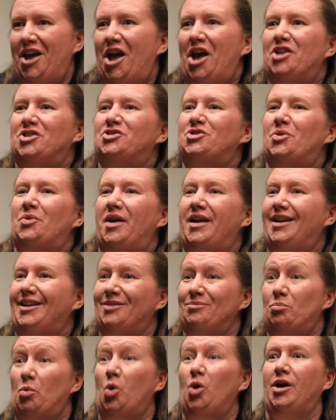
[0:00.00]
And so they
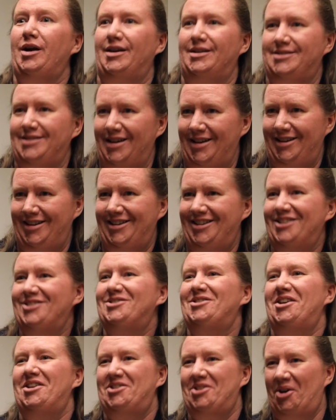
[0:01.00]
get more excited
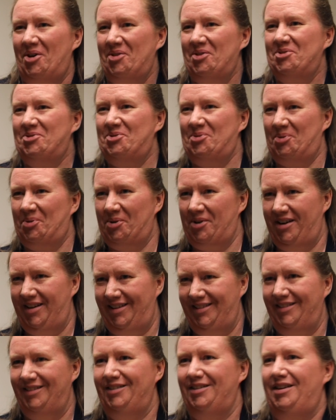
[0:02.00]
as they tell the
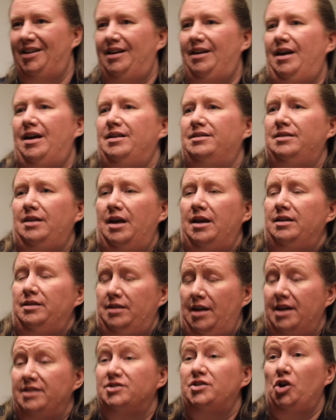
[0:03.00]
story
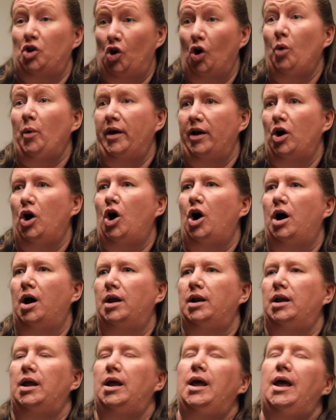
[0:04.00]
as they're going
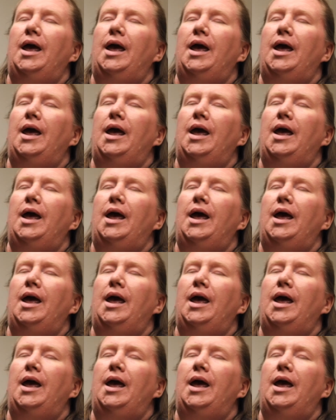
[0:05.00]
on.